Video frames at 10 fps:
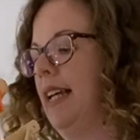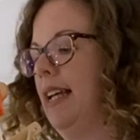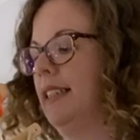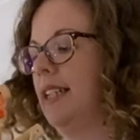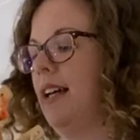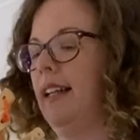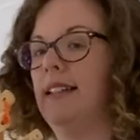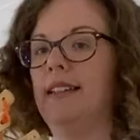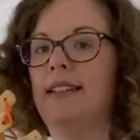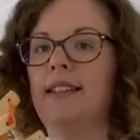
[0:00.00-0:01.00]
and
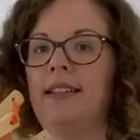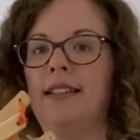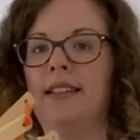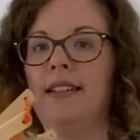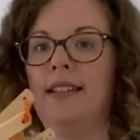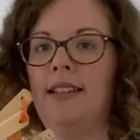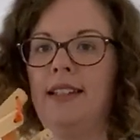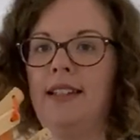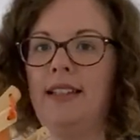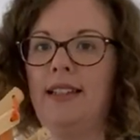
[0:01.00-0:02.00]
tighten
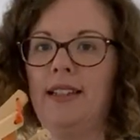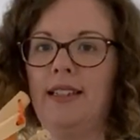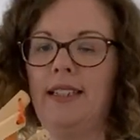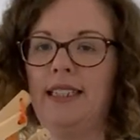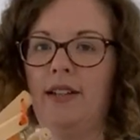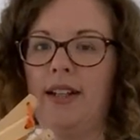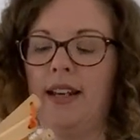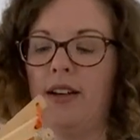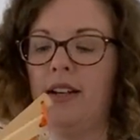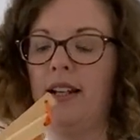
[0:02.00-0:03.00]
down
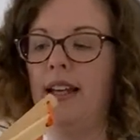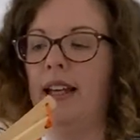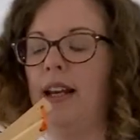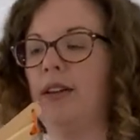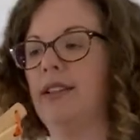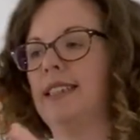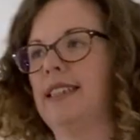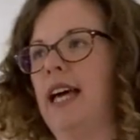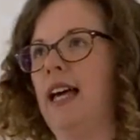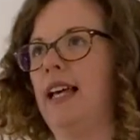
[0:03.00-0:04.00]
here. Now there's
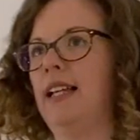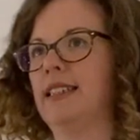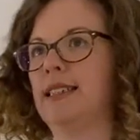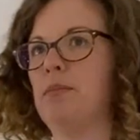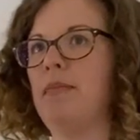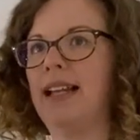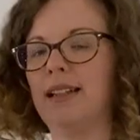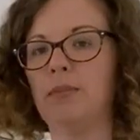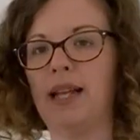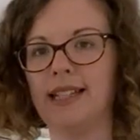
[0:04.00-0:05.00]
uh, some metal
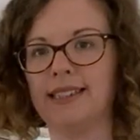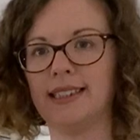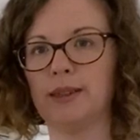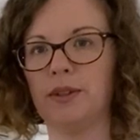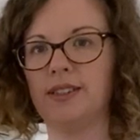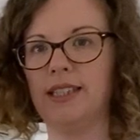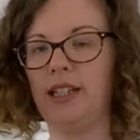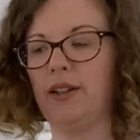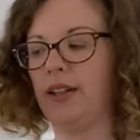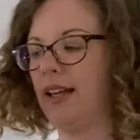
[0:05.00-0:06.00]
and plastic swifts that
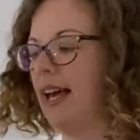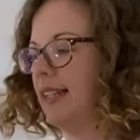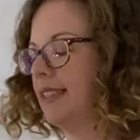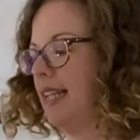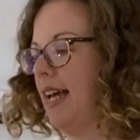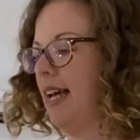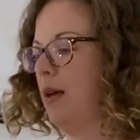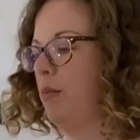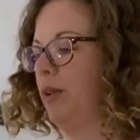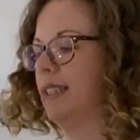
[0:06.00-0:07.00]
you can get
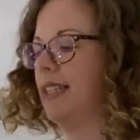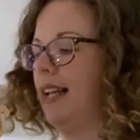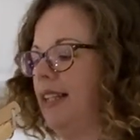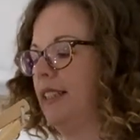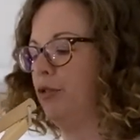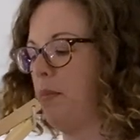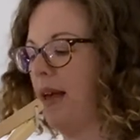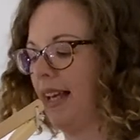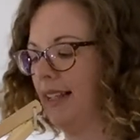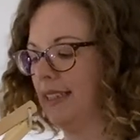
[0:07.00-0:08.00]
um, with a slightly different
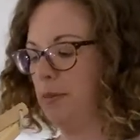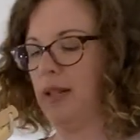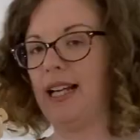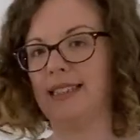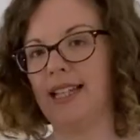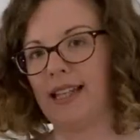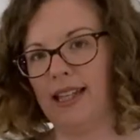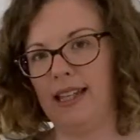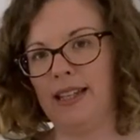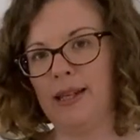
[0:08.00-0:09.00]
mechanism. It has like
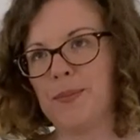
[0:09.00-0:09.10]
a,